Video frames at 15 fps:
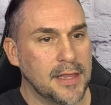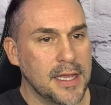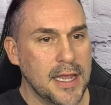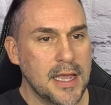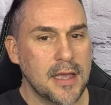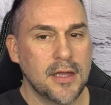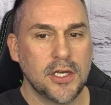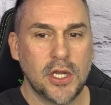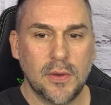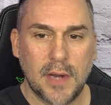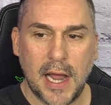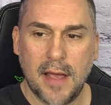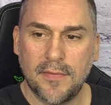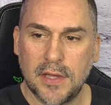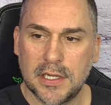at the end,
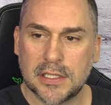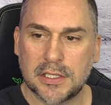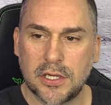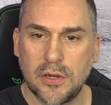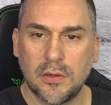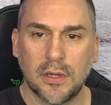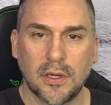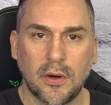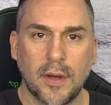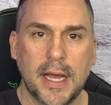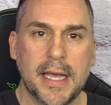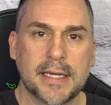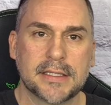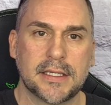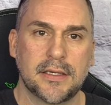you would have these two
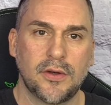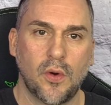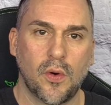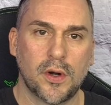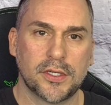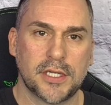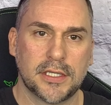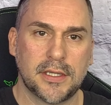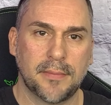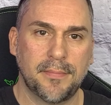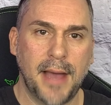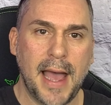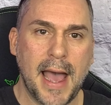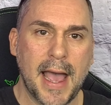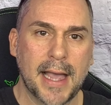little exit doors at
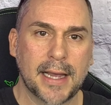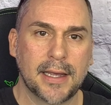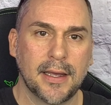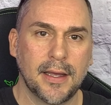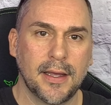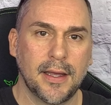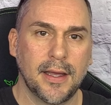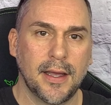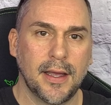the back.